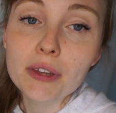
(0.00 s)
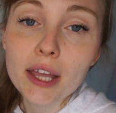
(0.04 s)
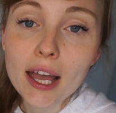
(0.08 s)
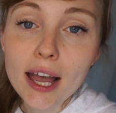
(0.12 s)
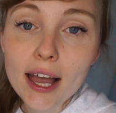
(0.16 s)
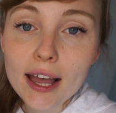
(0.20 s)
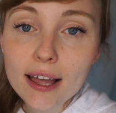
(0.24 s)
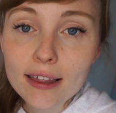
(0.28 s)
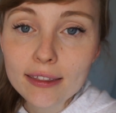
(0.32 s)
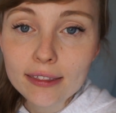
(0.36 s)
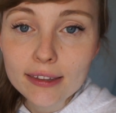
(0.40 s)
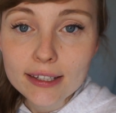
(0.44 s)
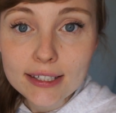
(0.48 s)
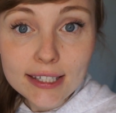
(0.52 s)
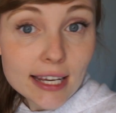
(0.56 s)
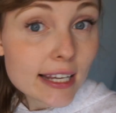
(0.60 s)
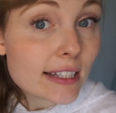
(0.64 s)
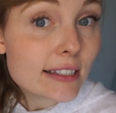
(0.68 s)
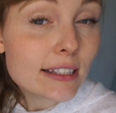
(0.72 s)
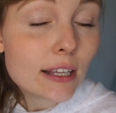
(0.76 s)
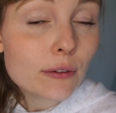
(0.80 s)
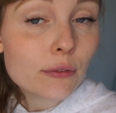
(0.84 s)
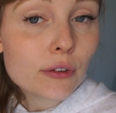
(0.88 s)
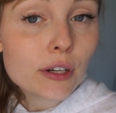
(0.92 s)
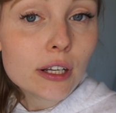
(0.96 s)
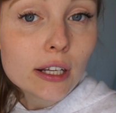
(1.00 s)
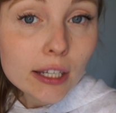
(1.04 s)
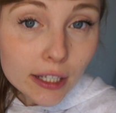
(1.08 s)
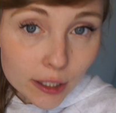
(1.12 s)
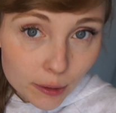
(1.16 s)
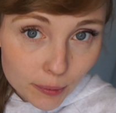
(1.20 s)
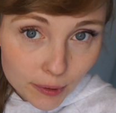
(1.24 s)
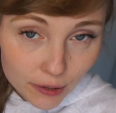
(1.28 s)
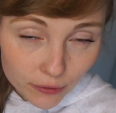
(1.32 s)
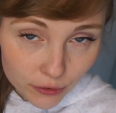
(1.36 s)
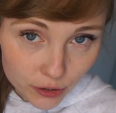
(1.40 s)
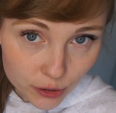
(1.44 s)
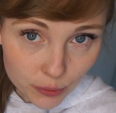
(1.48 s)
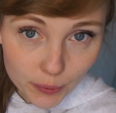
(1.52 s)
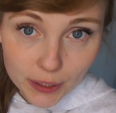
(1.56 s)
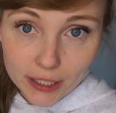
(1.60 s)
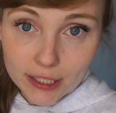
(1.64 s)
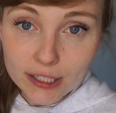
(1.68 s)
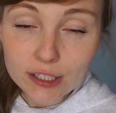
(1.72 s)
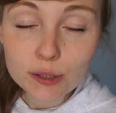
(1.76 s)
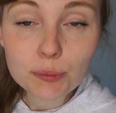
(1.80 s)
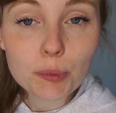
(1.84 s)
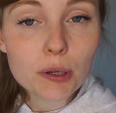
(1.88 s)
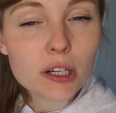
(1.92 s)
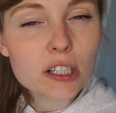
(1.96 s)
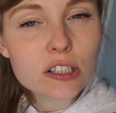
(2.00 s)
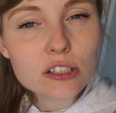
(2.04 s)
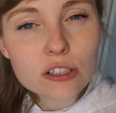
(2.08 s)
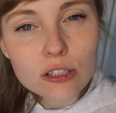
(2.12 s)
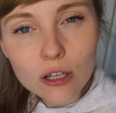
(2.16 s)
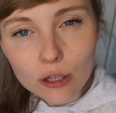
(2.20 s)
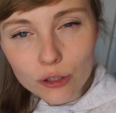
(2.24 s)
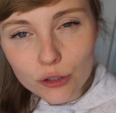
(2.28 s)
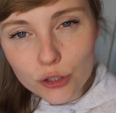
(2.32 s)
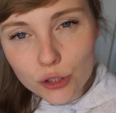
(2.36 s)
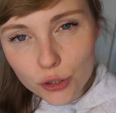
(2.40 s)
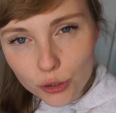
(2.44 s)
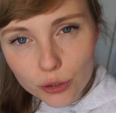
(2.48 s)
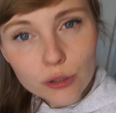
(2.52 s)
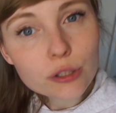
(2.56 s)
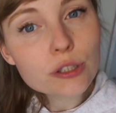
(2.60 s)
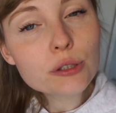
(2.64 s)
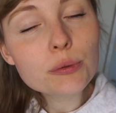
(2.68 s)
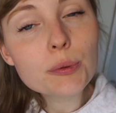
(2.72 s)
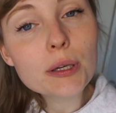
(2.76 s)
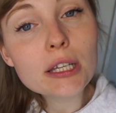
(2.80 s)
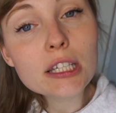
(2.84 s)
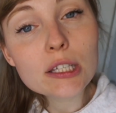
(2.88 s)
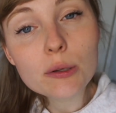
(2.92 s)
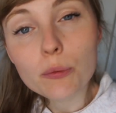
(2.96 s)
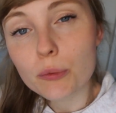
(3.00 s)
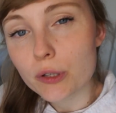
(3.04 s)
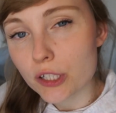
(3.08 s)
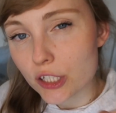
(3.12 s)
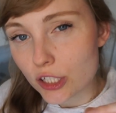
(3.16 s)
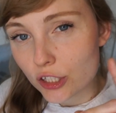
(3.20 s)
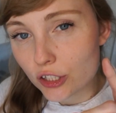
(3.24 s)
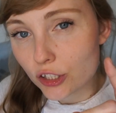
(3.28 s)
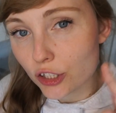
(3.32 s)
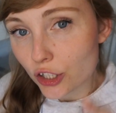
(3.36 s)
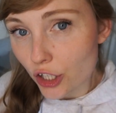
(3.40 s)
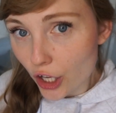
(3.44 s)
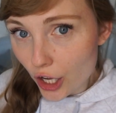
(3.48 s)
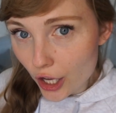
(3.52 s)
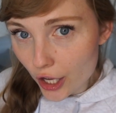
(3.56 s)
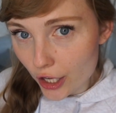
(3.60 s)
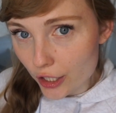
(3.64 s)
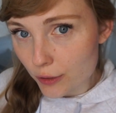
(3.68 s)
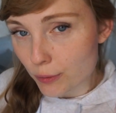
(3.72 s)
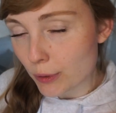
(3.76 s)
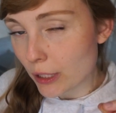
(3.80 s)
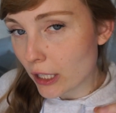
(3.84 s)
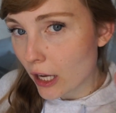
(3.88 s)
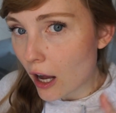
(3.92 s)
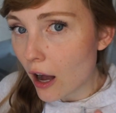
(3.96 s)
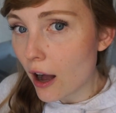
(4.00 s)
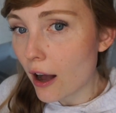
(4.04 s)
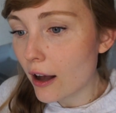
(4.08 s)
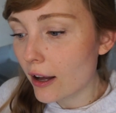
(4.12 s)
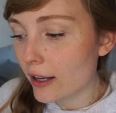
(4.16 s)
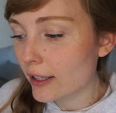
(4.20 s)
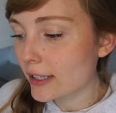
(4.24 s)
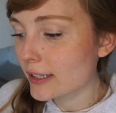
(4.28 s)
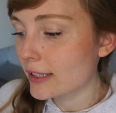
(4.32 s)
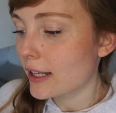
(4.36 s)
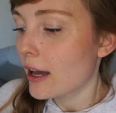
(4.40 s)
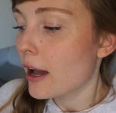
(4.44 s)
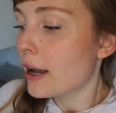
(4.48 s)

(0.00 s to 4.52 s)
And the dates give it a little bit of sweetness, but it's not too sweet, which is good because